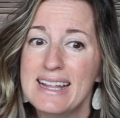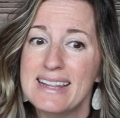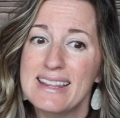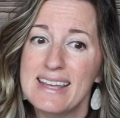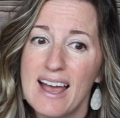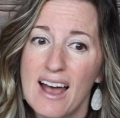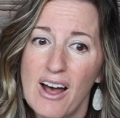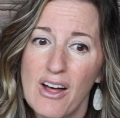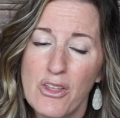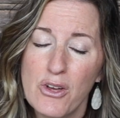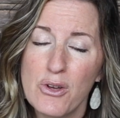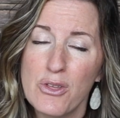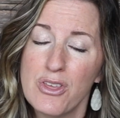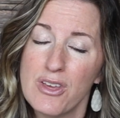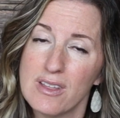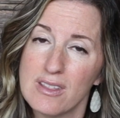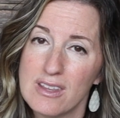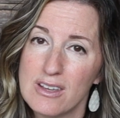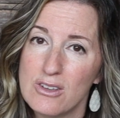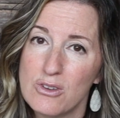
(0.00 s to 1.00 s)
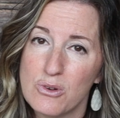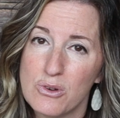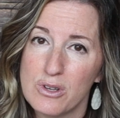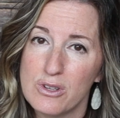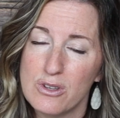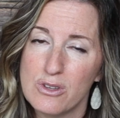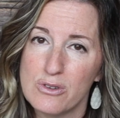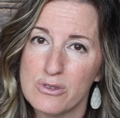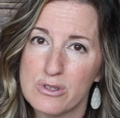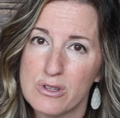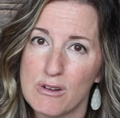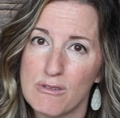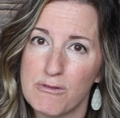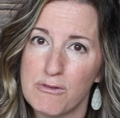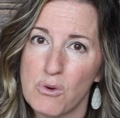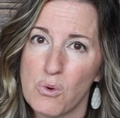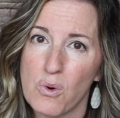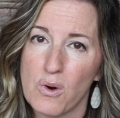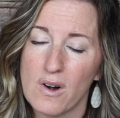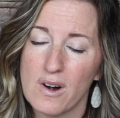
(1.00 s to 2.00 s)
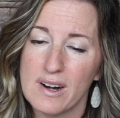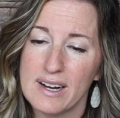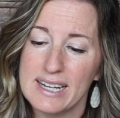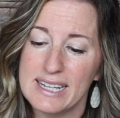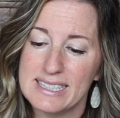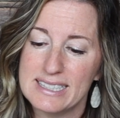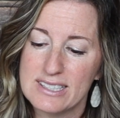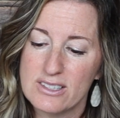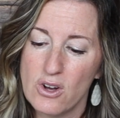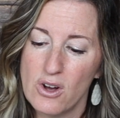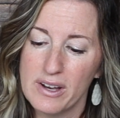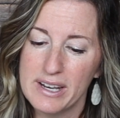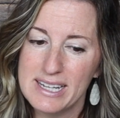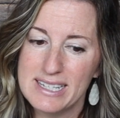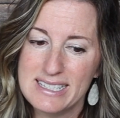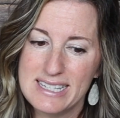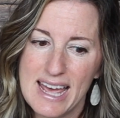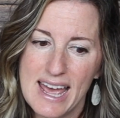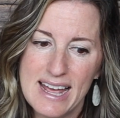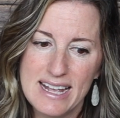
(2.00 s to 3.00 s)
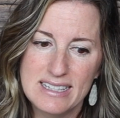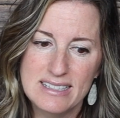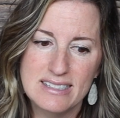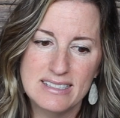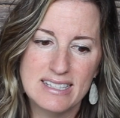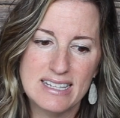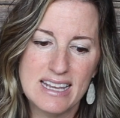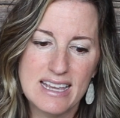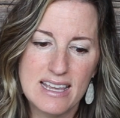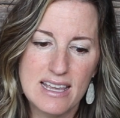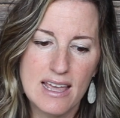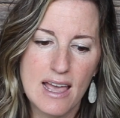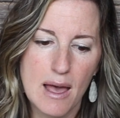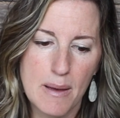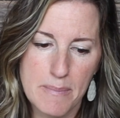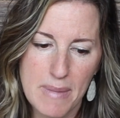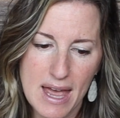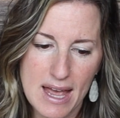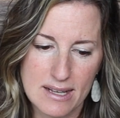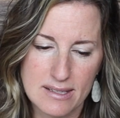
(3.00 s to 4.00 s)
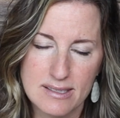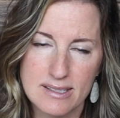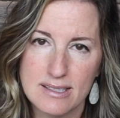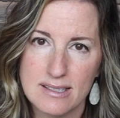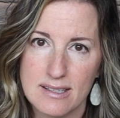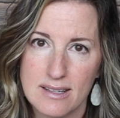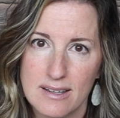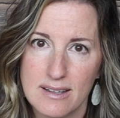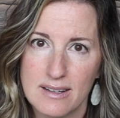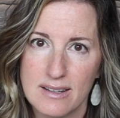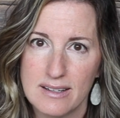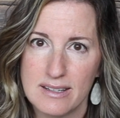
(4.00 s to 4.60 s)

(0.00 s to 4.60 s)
The other thing that you can use it for, it's called a TENS EMS